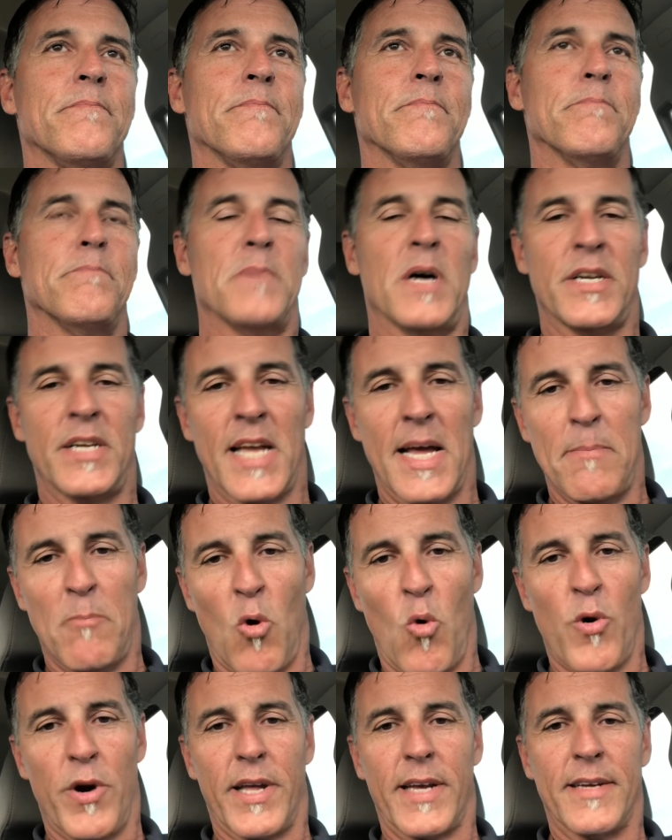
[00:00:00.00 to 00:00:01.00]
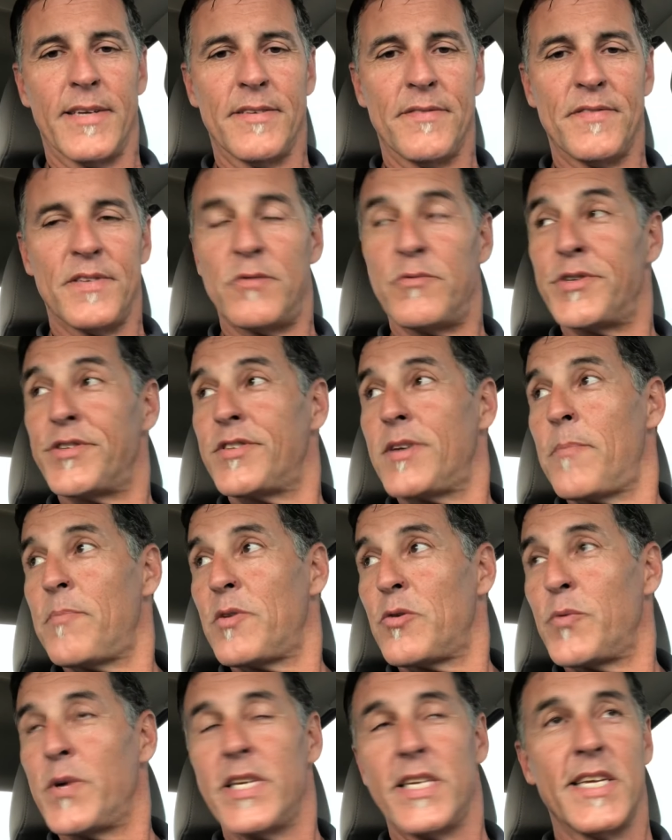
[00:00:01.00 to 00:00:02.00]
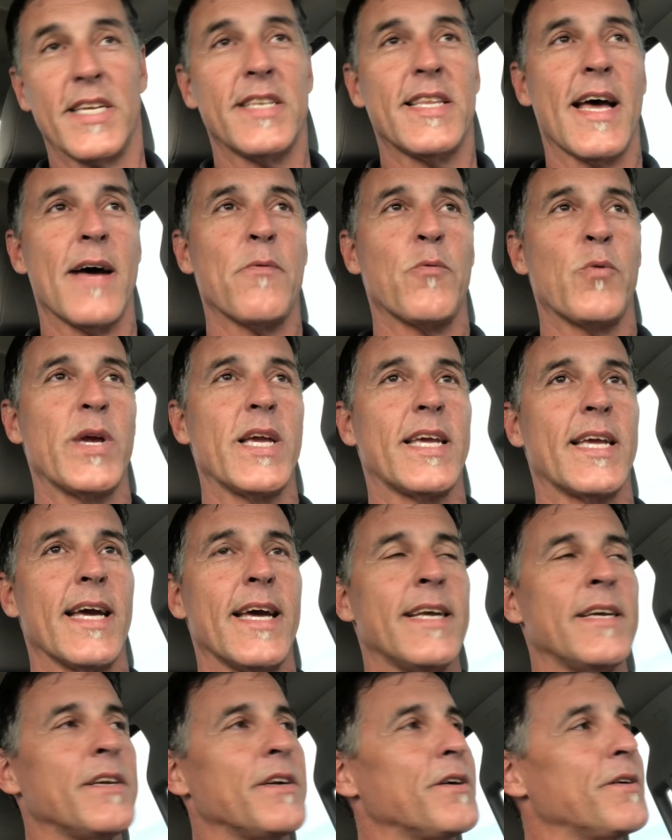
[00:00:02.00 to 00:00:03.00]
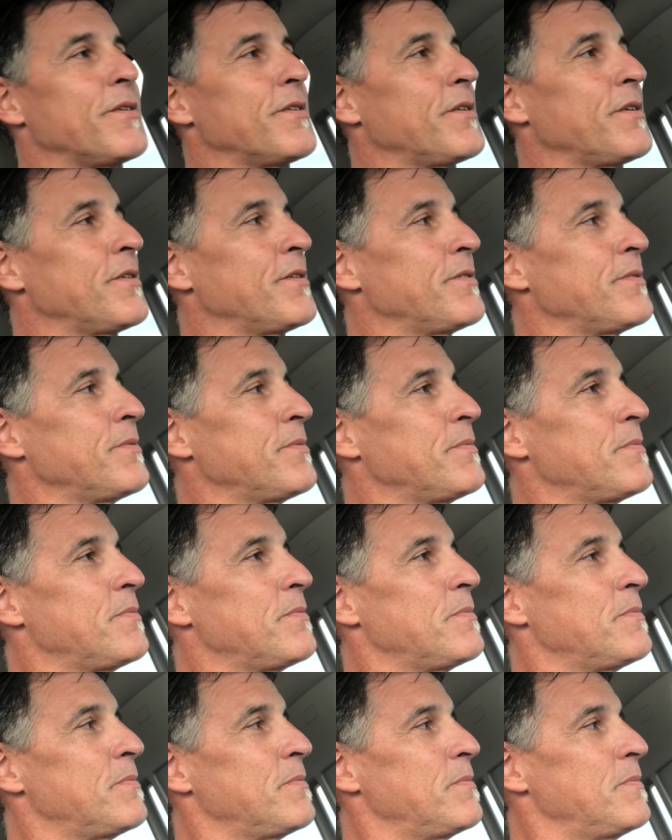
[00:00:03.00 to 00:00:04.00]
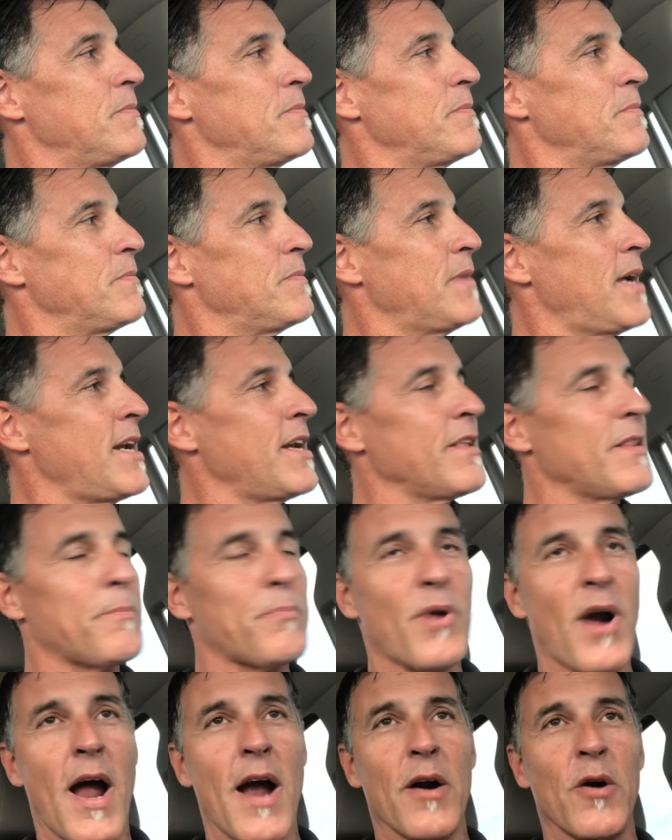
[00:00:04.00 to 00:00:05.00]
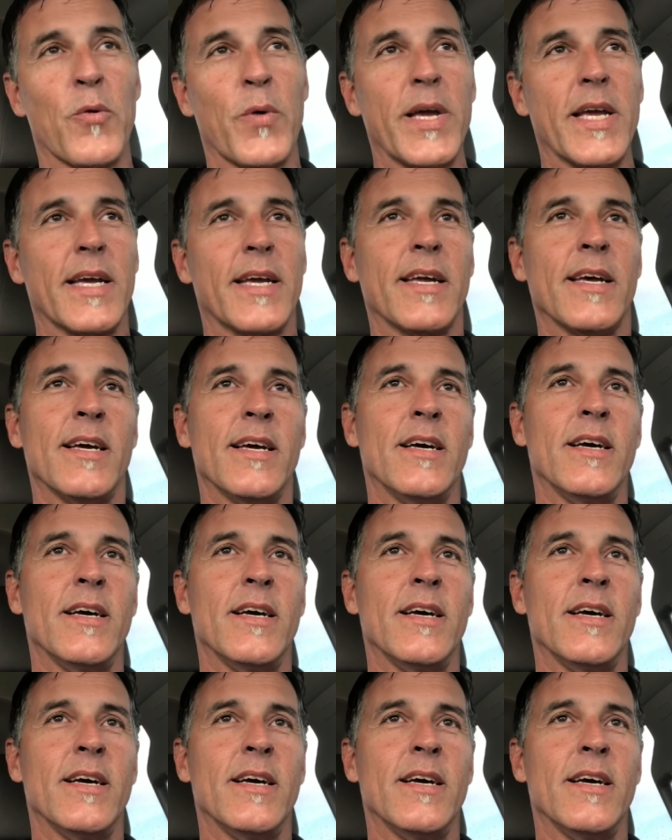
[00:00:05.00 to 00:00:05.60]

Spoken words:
Monday morning, if it was something we did that weekend or end of the prior week,